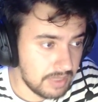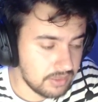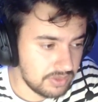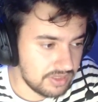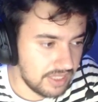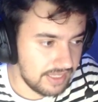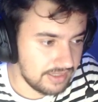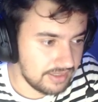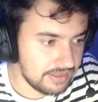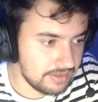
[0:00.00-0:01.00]
to his hand.
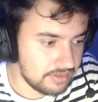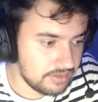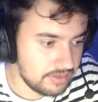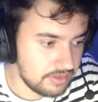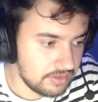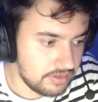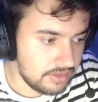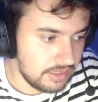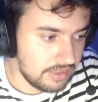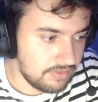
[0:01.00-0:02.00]

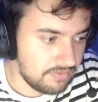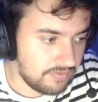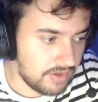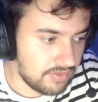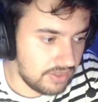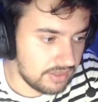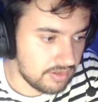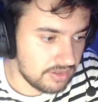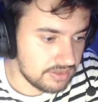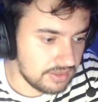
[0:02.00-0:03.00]
Very
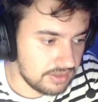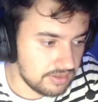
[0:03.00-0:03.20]
interesting.